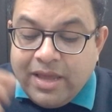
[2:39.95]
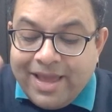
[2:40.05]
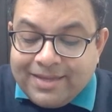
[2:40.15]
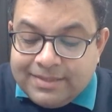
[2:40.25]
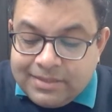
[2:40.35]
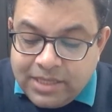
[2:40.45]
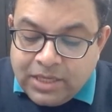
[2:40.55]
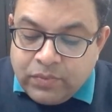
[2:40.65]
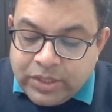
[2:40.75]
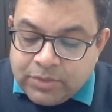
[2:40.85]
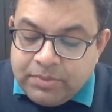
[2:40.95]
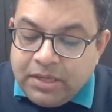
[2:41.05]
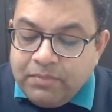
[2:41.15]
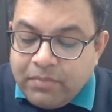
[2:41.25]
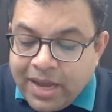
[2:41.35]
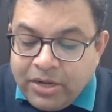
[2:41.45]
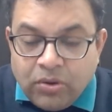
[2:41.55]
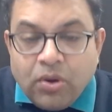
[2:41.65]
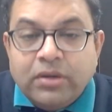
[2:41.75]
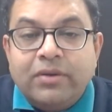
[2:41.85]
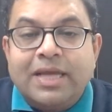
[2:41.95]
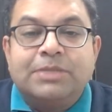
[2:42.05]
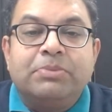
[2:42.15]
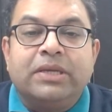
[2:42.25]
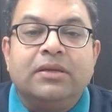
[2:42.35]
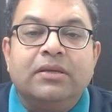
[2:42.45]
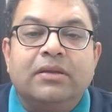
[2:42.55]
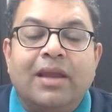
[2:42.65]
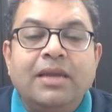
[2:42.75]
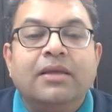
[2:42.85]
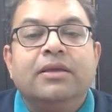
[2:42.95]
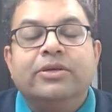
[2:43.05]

extinguishment by not grasping. Right?